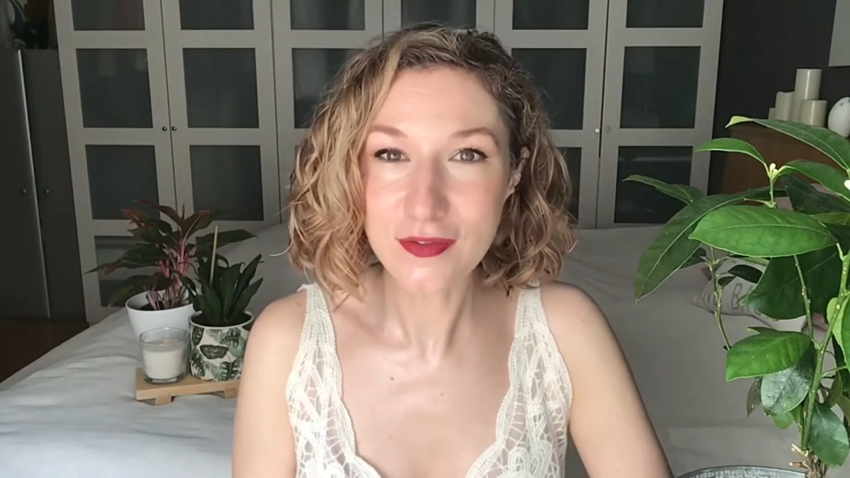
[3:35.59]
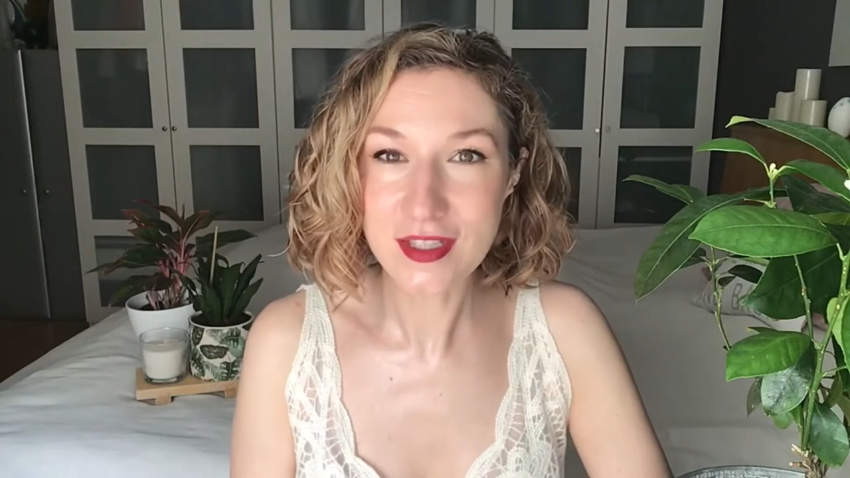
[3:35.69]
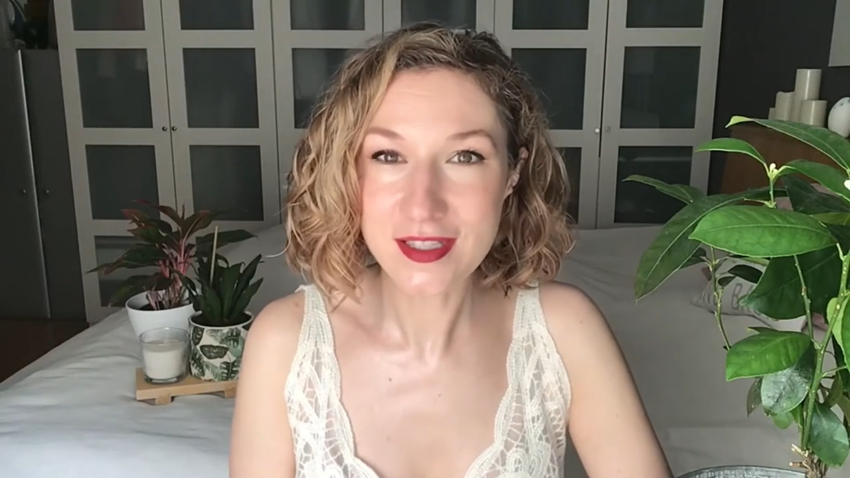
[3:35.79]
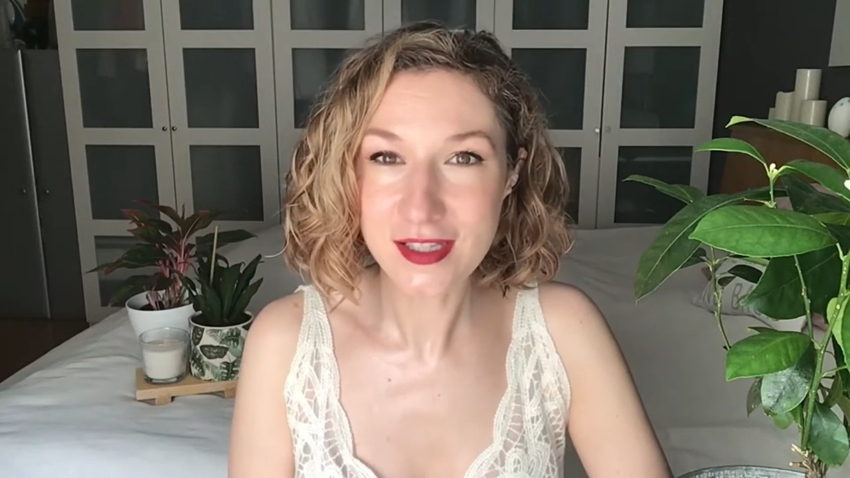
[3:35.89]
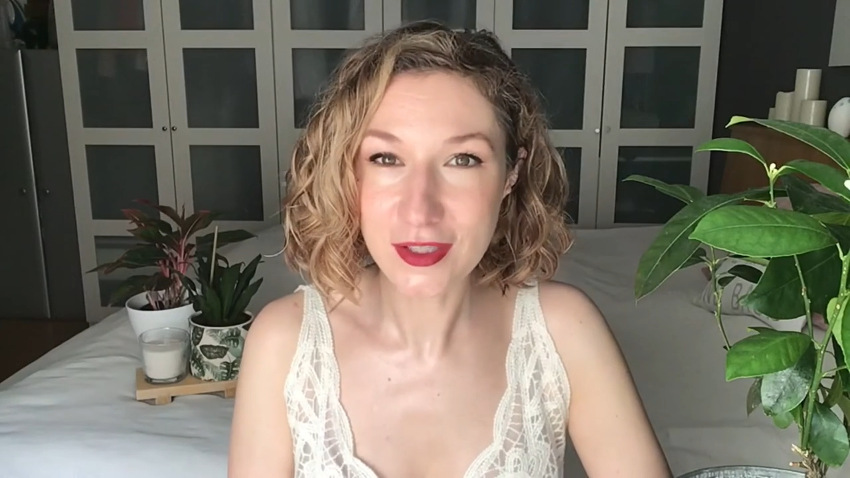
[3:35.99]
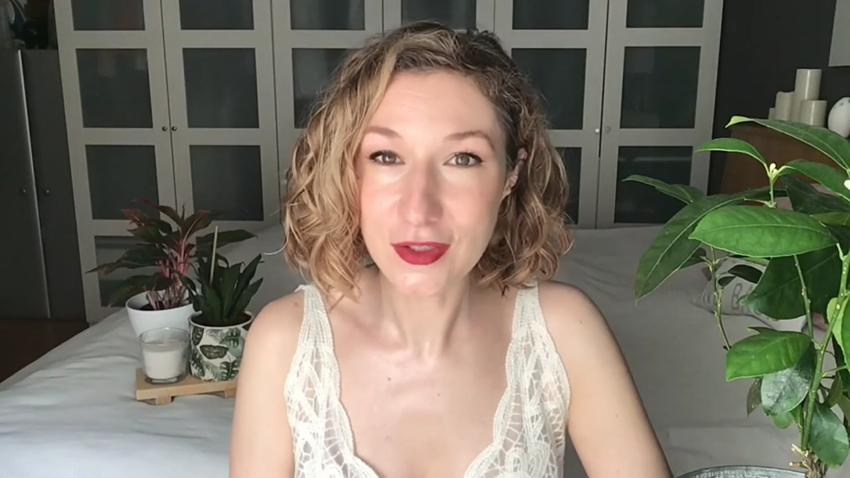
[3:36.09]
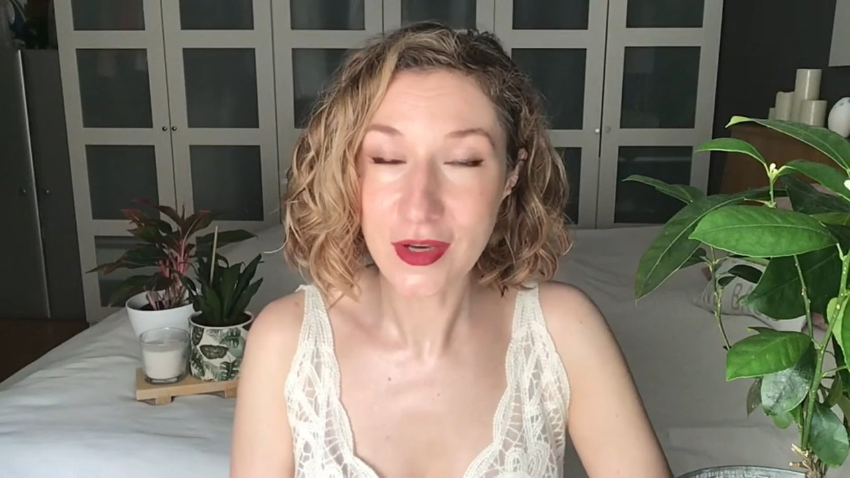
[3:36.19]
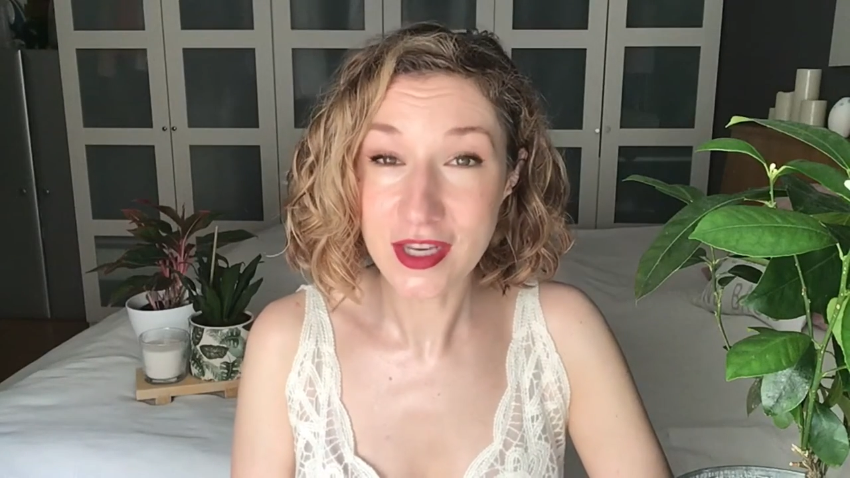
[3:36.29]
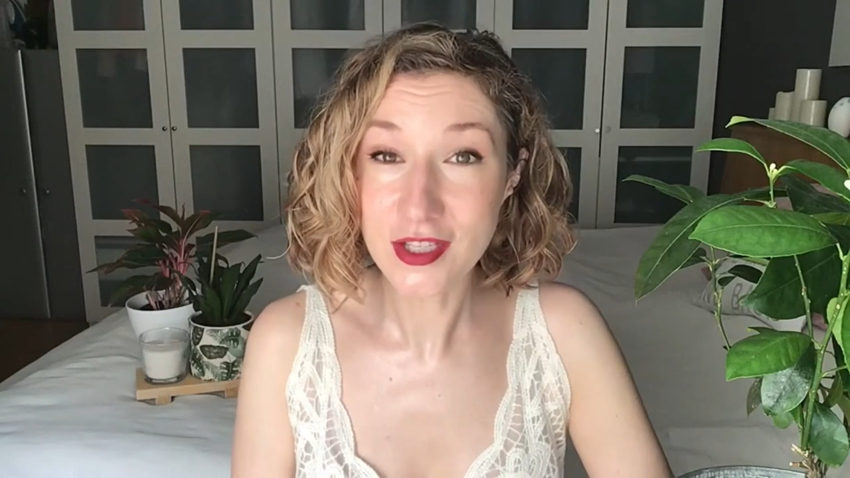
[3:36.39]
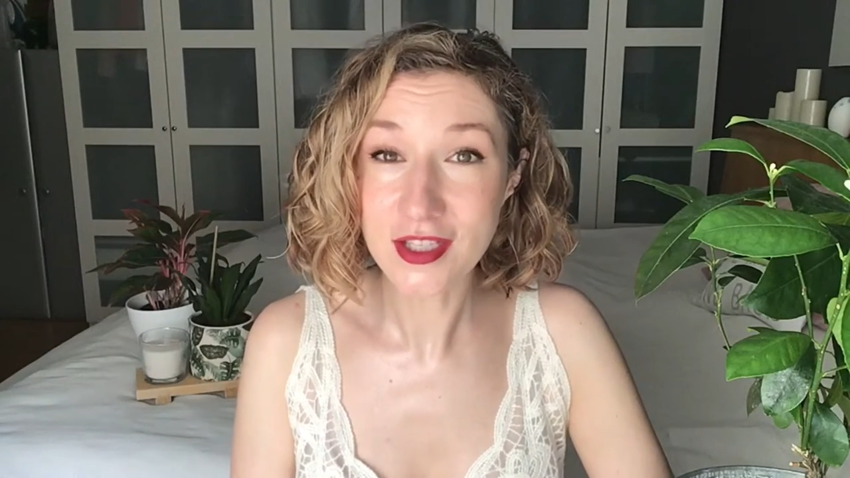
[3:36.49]
this
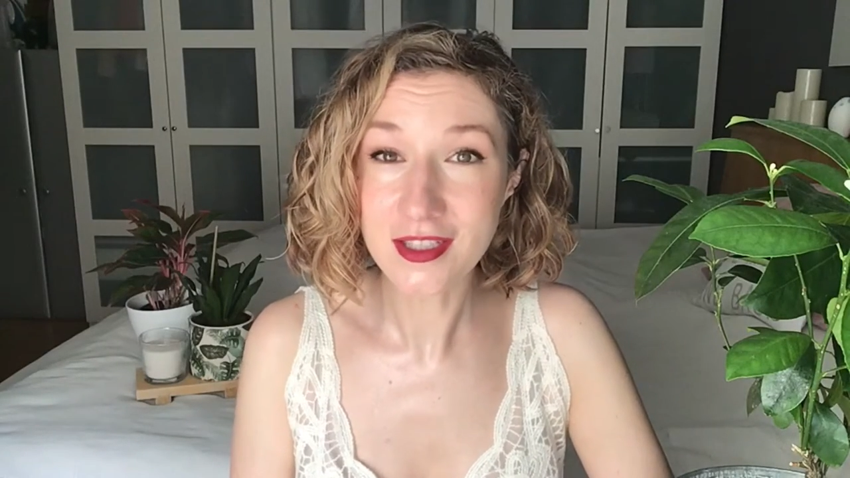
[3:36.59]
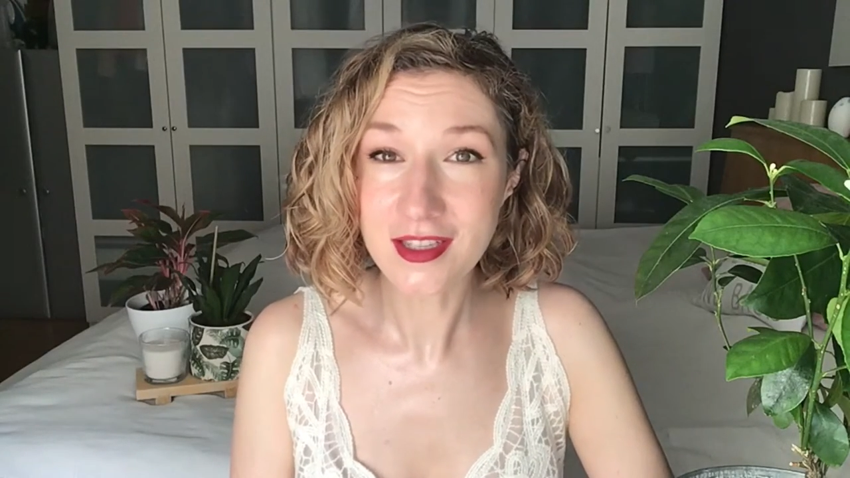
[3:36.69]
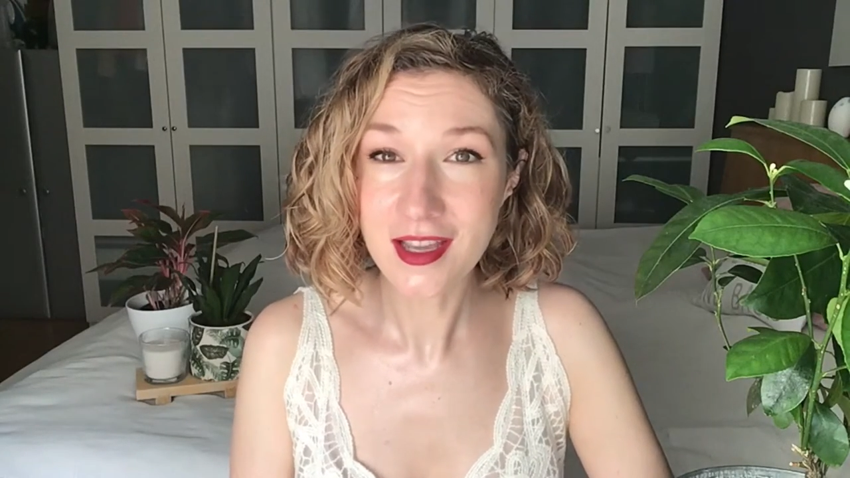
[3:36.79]
situation.